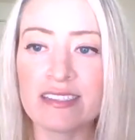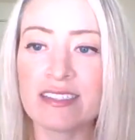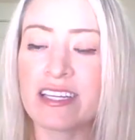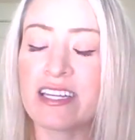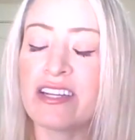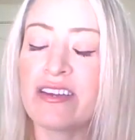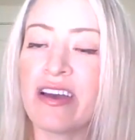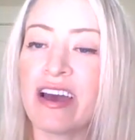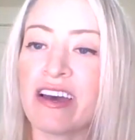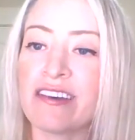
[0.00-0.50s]

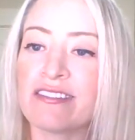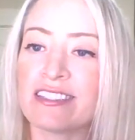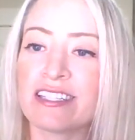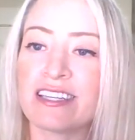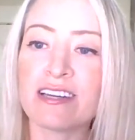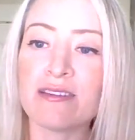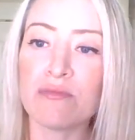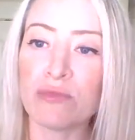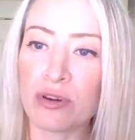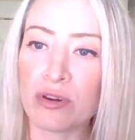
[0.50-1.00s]
then you have to
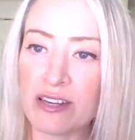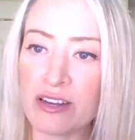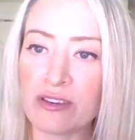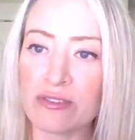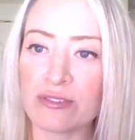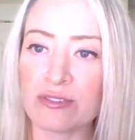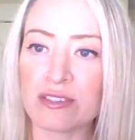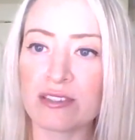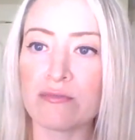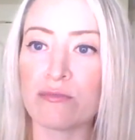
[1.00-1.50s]
get more
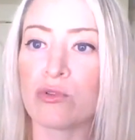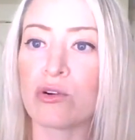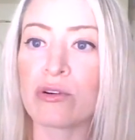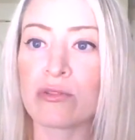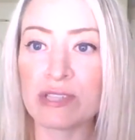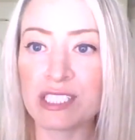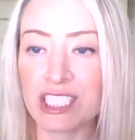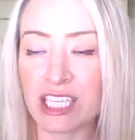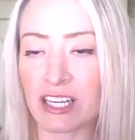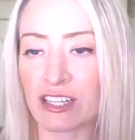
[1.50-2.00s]
no's and more
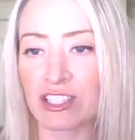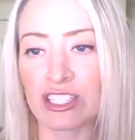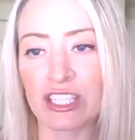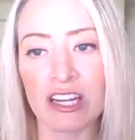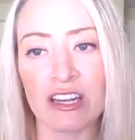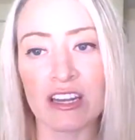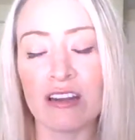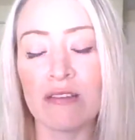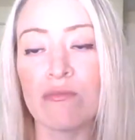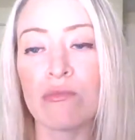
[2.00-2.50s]

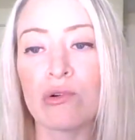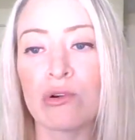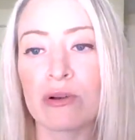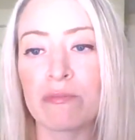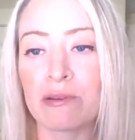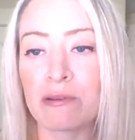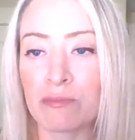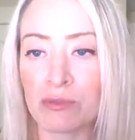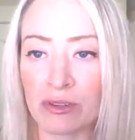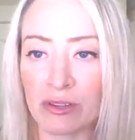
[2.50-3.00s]
rejection and more
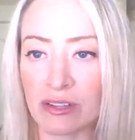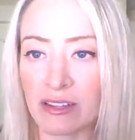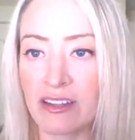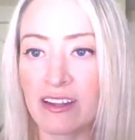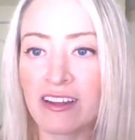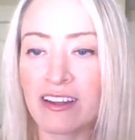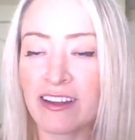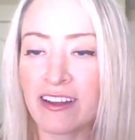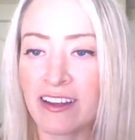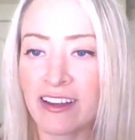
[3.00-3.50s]
people
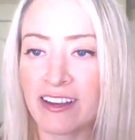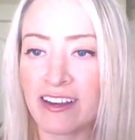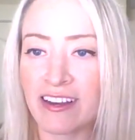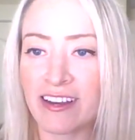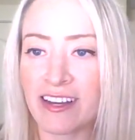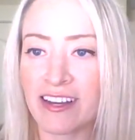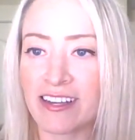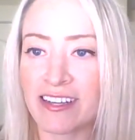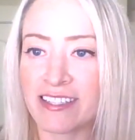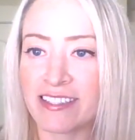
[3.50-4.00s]

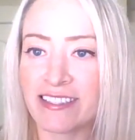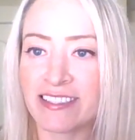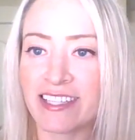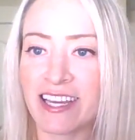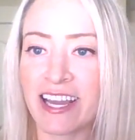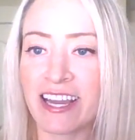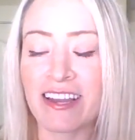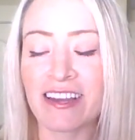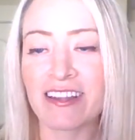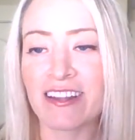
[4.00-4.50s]

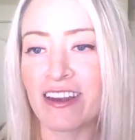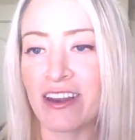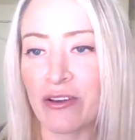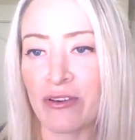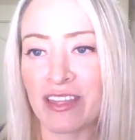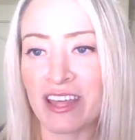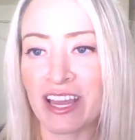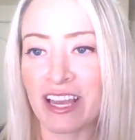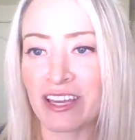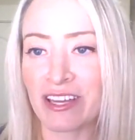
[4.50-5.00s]
saying no
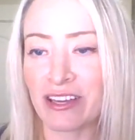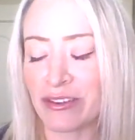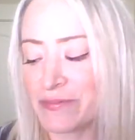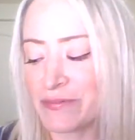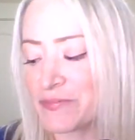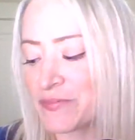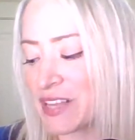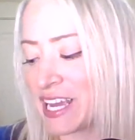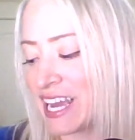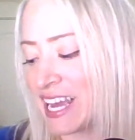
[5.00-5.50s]
thank you.
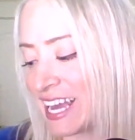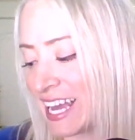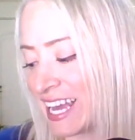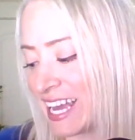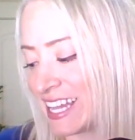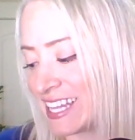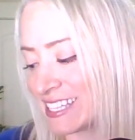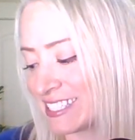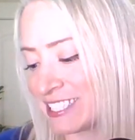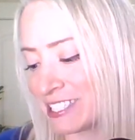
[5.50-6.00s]

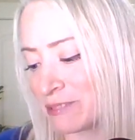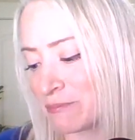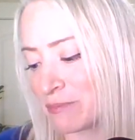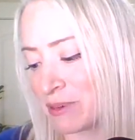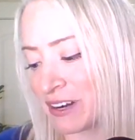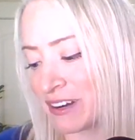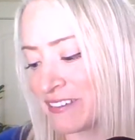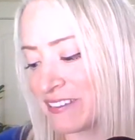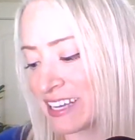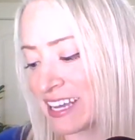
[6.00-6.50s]
And that's just
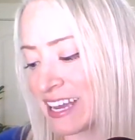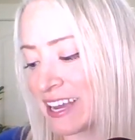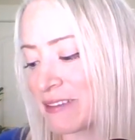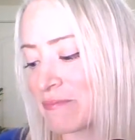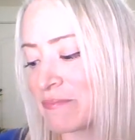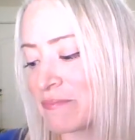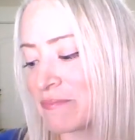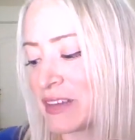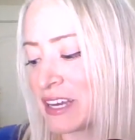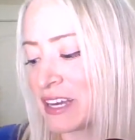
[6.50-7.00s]
part of the
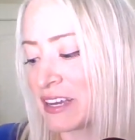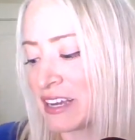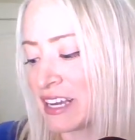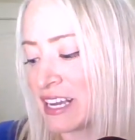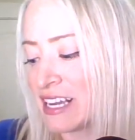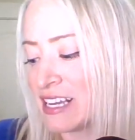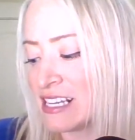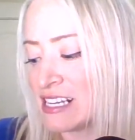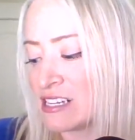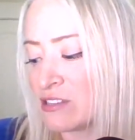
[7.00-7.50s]
game.
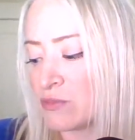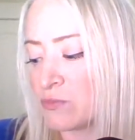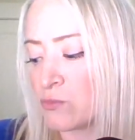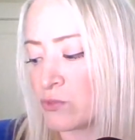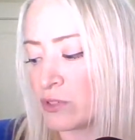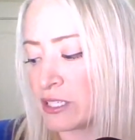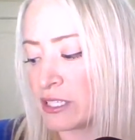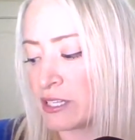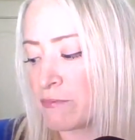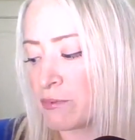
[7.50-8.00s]

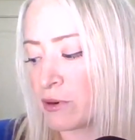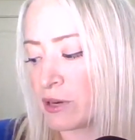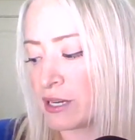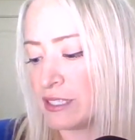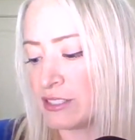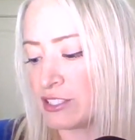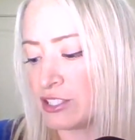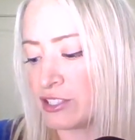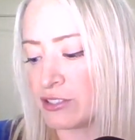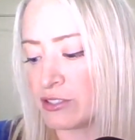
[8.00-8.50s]
Really
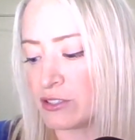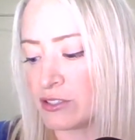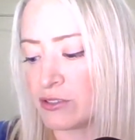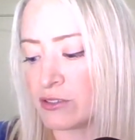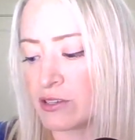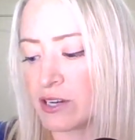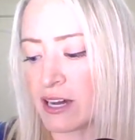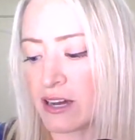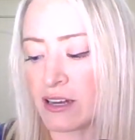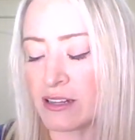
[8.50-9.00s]
important
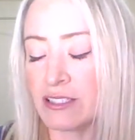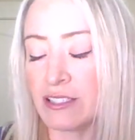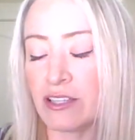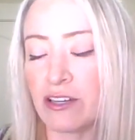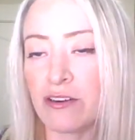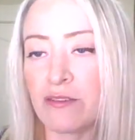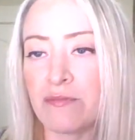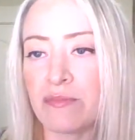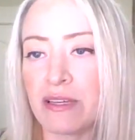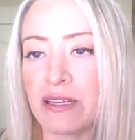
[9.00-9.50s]
to
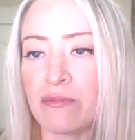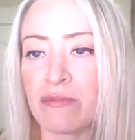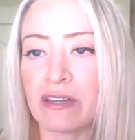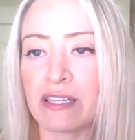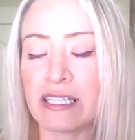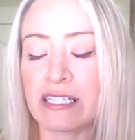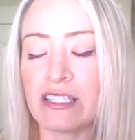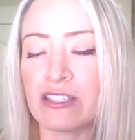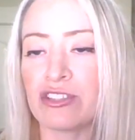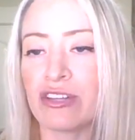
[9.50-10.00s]
also be
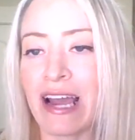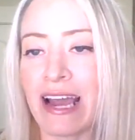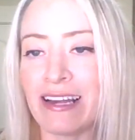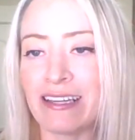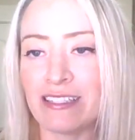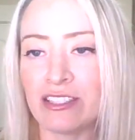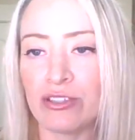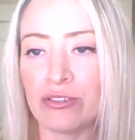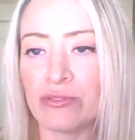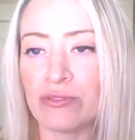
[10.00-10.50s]
willing to try
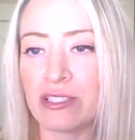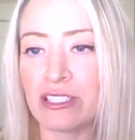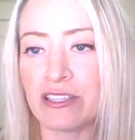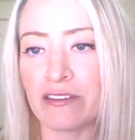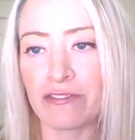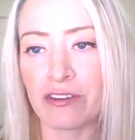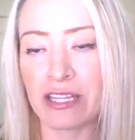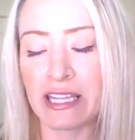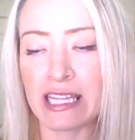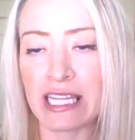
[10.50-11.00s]
new and
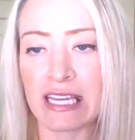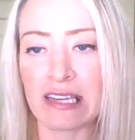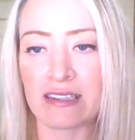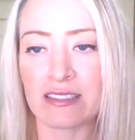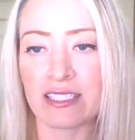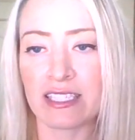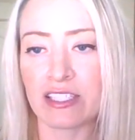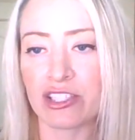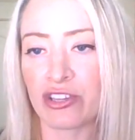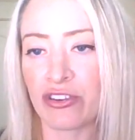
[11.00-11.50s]
different
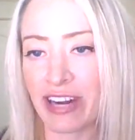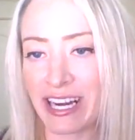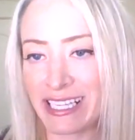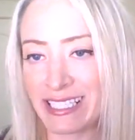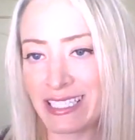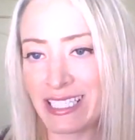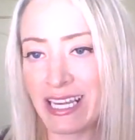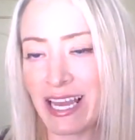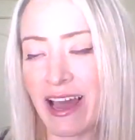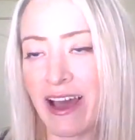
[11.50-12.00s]
things. It's
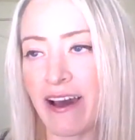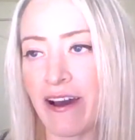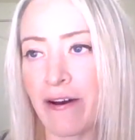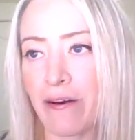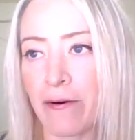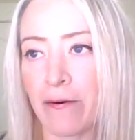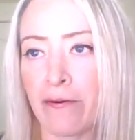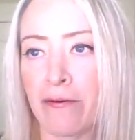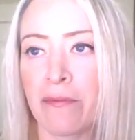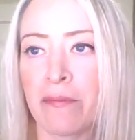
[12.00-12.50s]
crazy
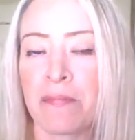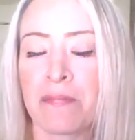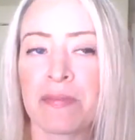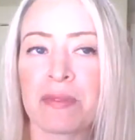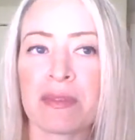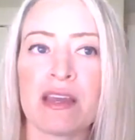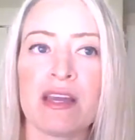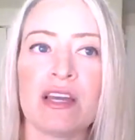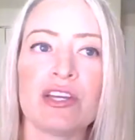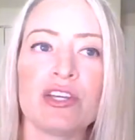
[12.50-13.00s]
how
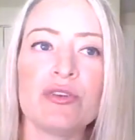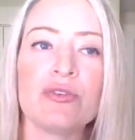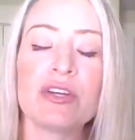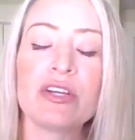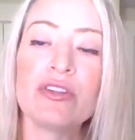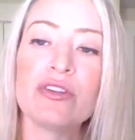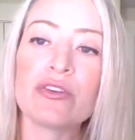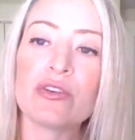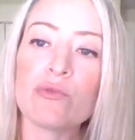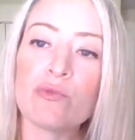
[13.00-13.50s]
you
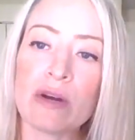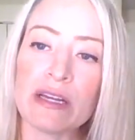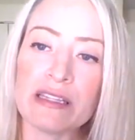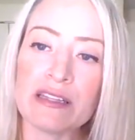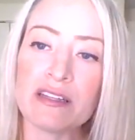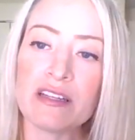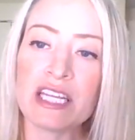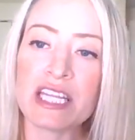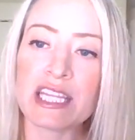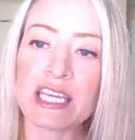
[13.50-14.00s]
can learn one
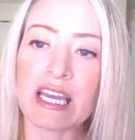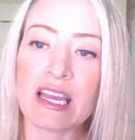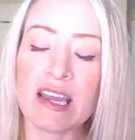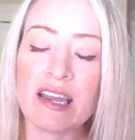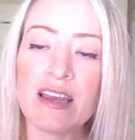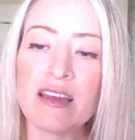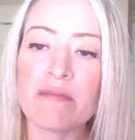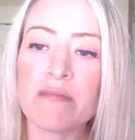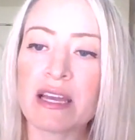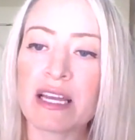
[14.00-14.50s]
little
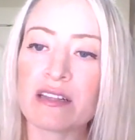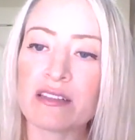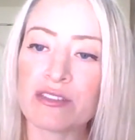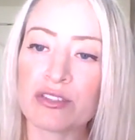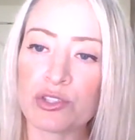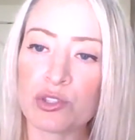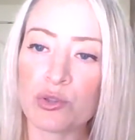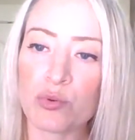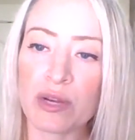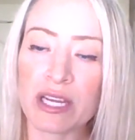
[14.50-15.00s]
thing and make a
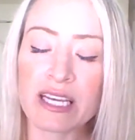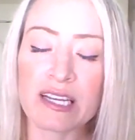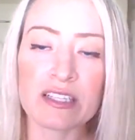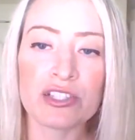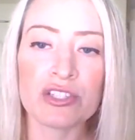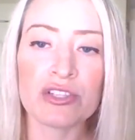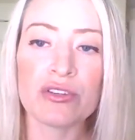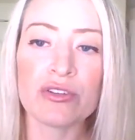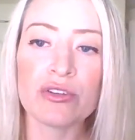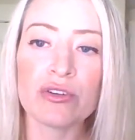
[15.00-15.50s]
little tweak
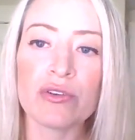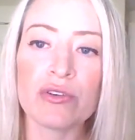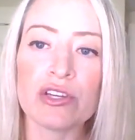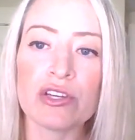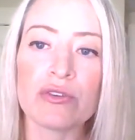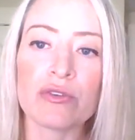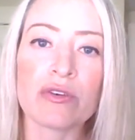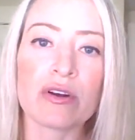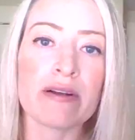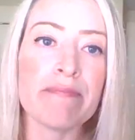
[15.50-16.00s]
to
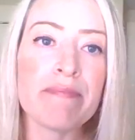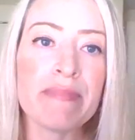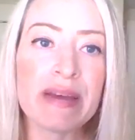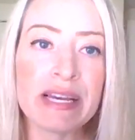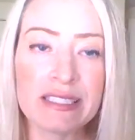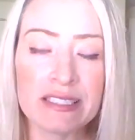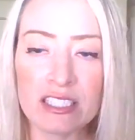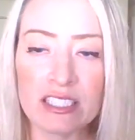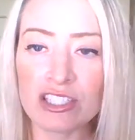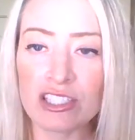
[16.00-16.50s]
your
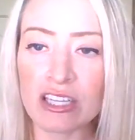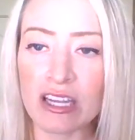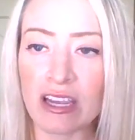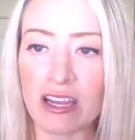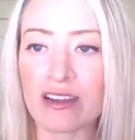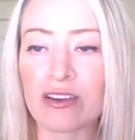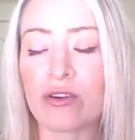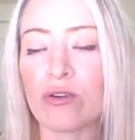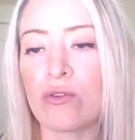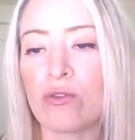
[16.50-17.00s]

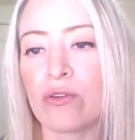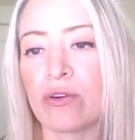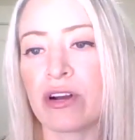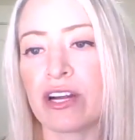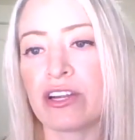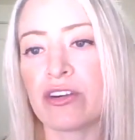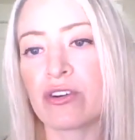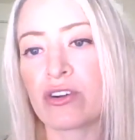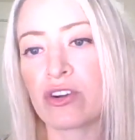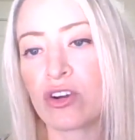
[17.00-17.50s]
messaging or
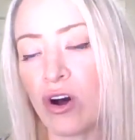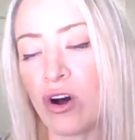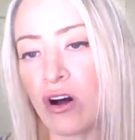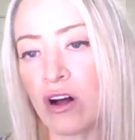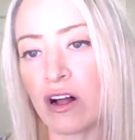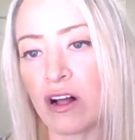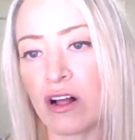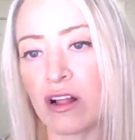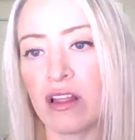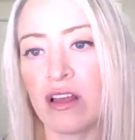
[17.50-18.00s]
your
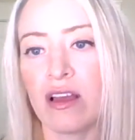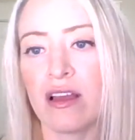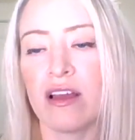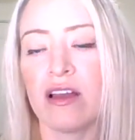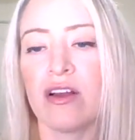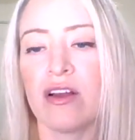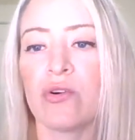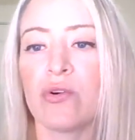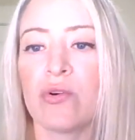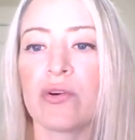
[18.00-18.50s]
call
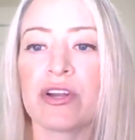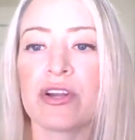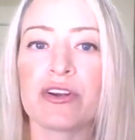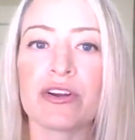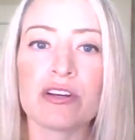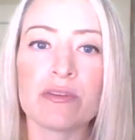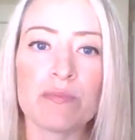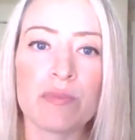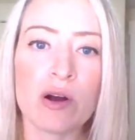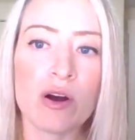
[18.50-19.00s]
or
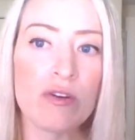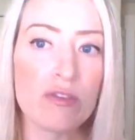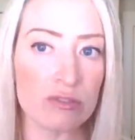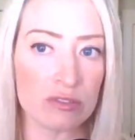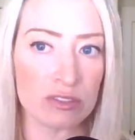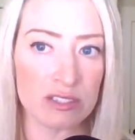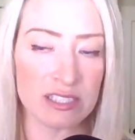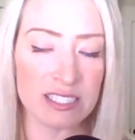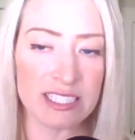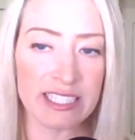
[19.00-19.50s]
your
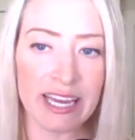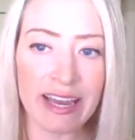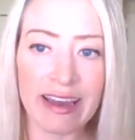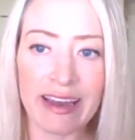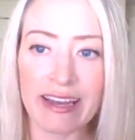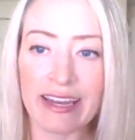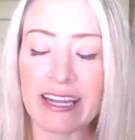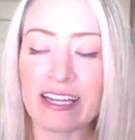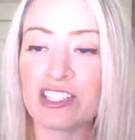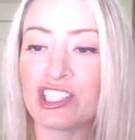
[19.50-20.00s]
posts,
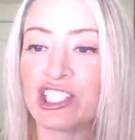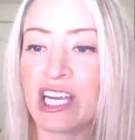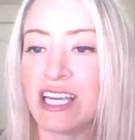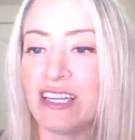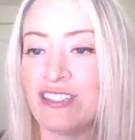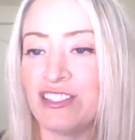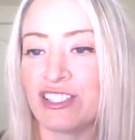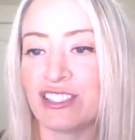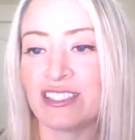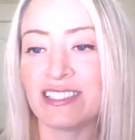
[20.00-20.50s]
and it
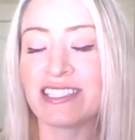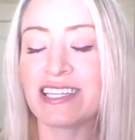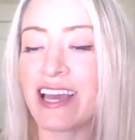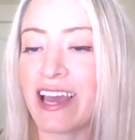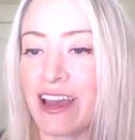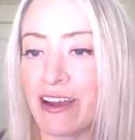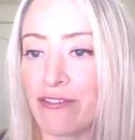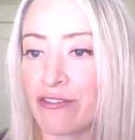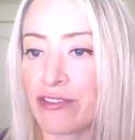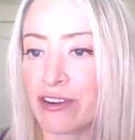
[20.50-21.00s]
changes
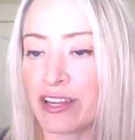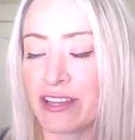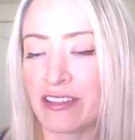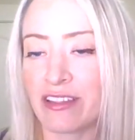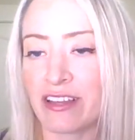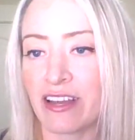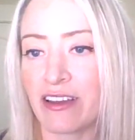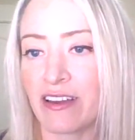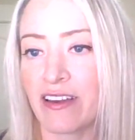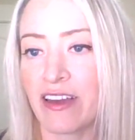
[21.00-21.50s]

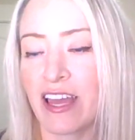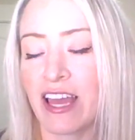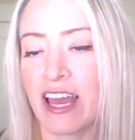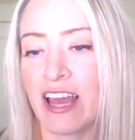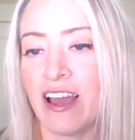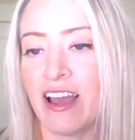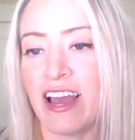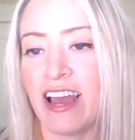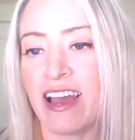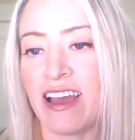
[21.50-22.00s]
everything.
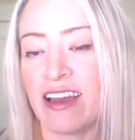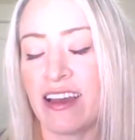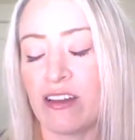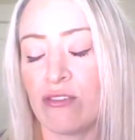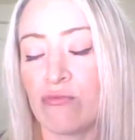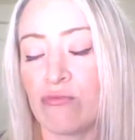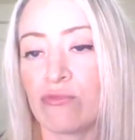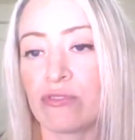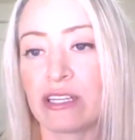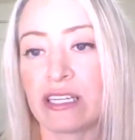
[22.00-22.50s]

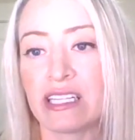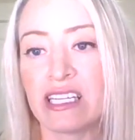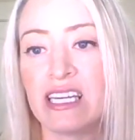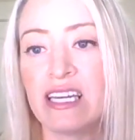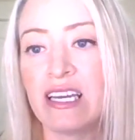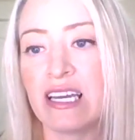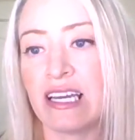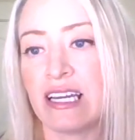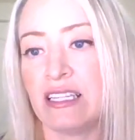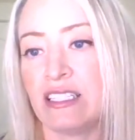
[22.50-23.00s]
And
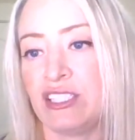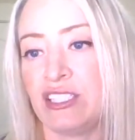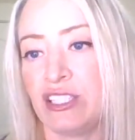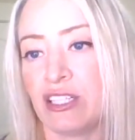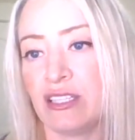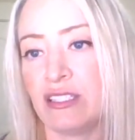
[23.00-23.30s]
really, it